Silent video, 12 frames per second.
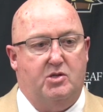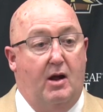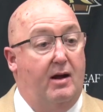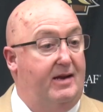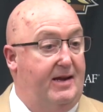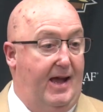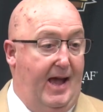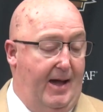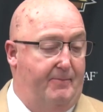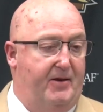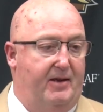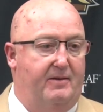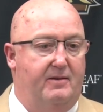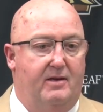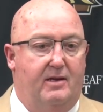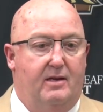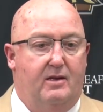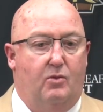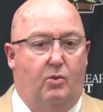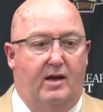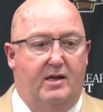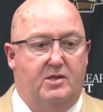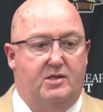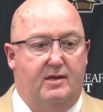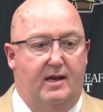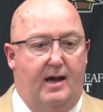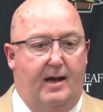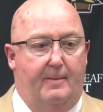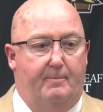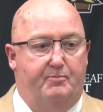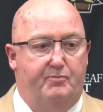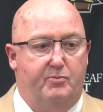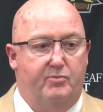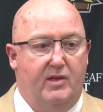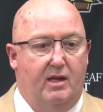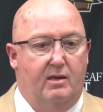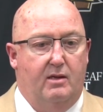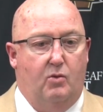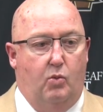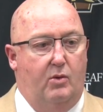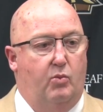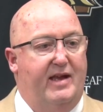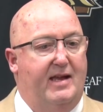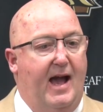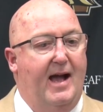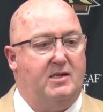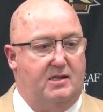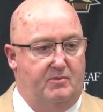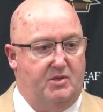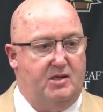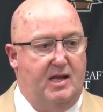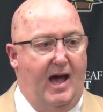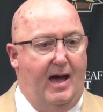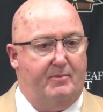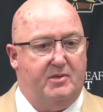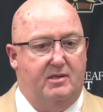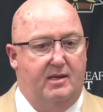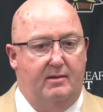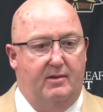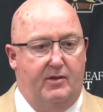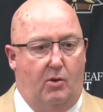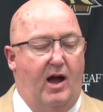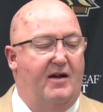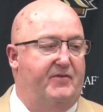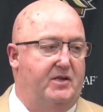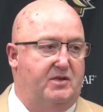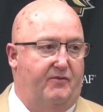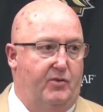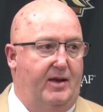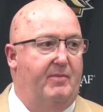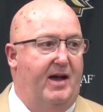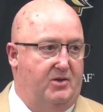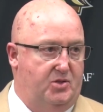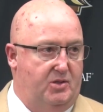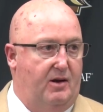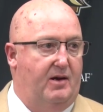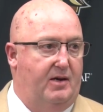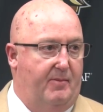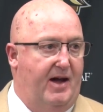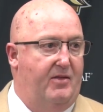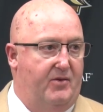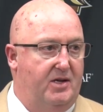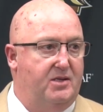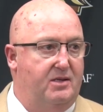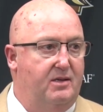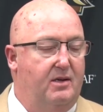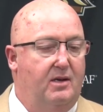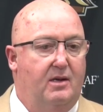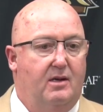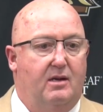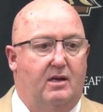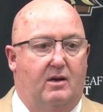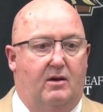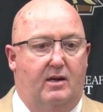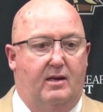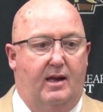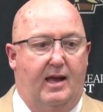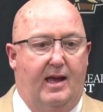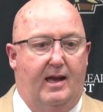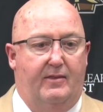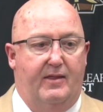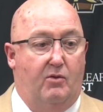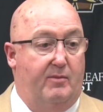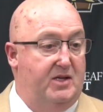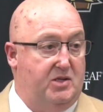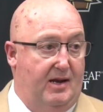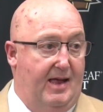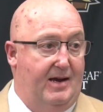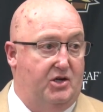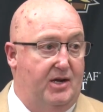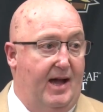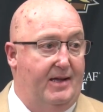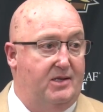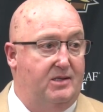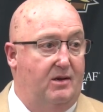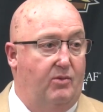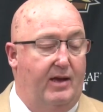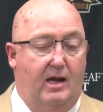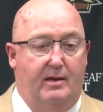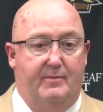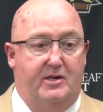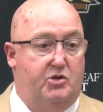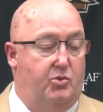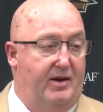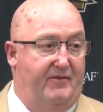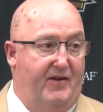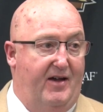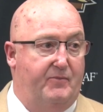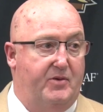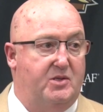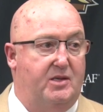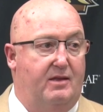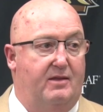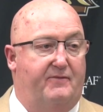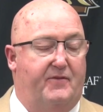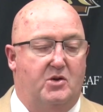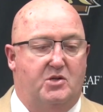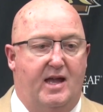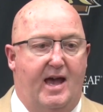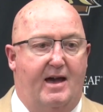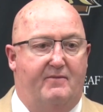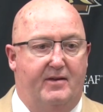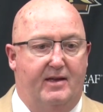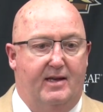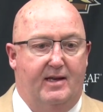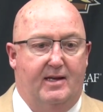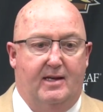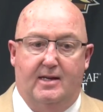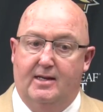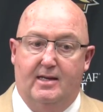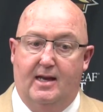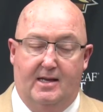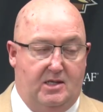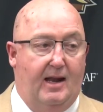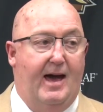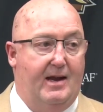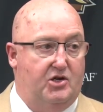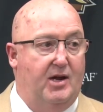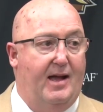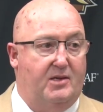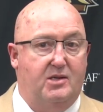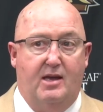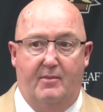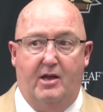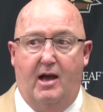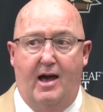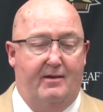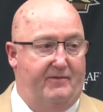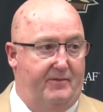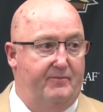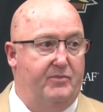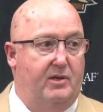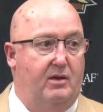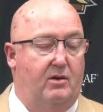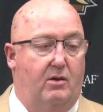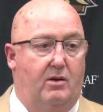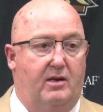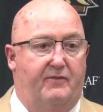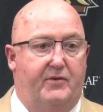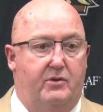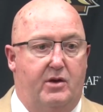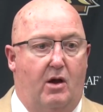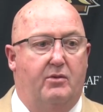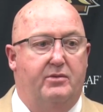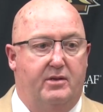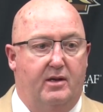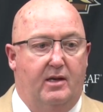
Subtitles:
started to happen was when we got some stops, their offensive rebounds started to bother us. You know, and they were missing a lot of shots. We held them to 25% in the first half. That's a lot of shots coming off. You know, and if you don't